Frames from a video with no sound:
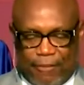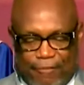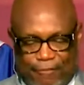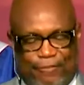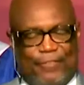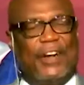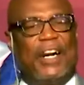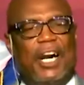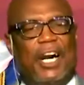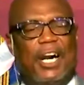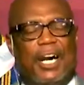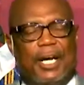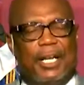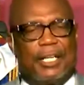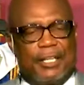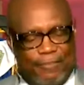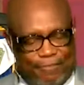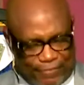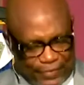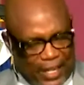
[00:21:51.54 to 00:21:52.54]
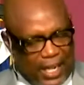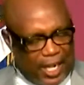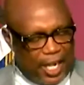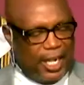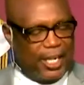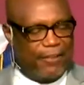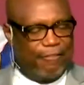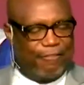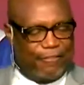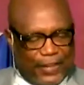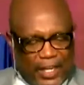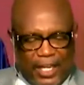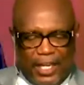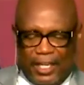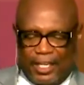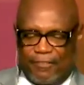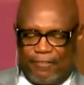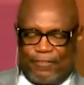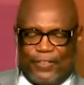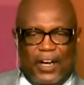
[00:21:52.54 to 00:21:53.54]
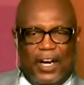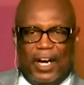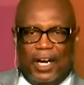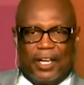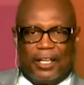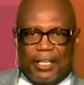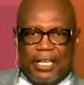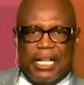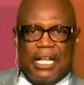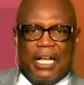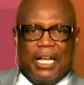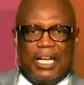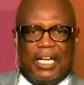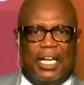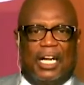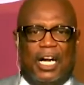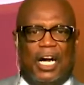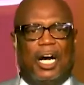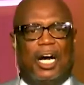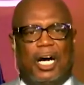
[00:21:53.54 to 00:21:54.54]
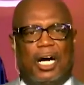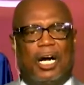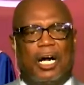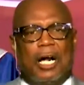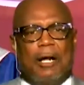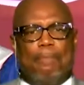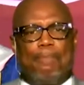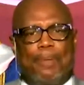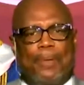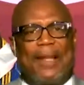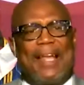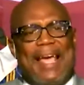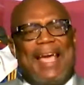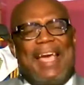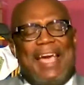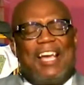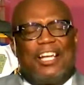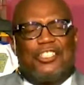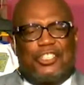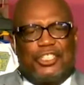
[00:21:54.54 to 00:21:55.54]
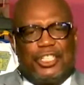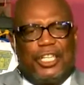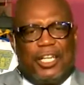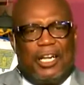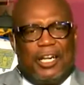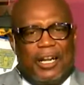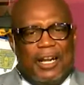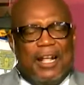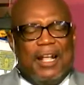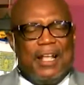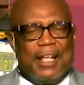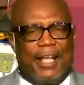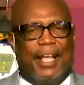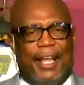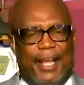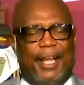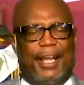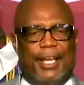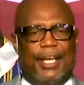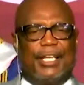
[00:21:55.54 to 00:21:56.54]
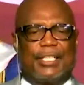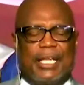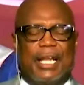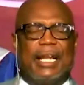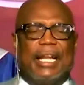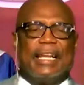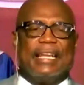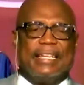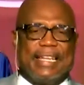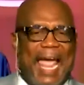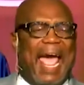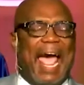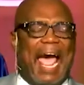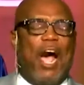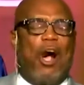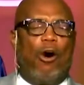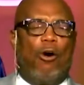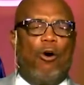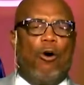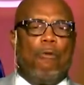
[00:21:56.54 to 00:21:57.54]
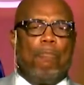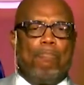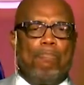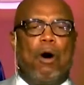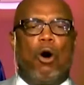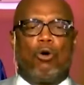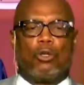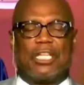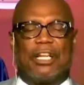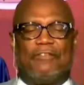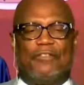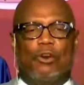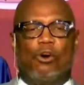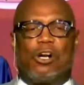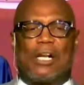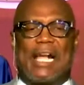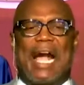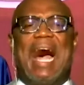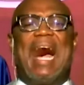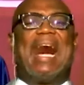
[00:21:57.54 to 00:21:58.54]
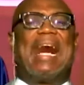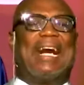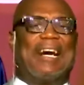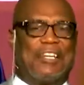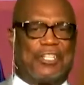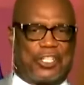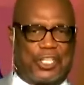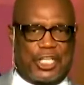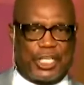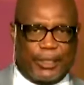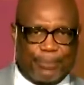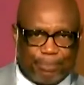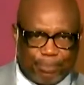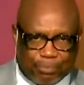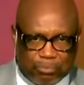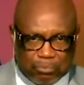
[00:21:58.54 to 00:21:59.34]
Fun, fun, fun, fun. Uh, pleasure is now most of your gods.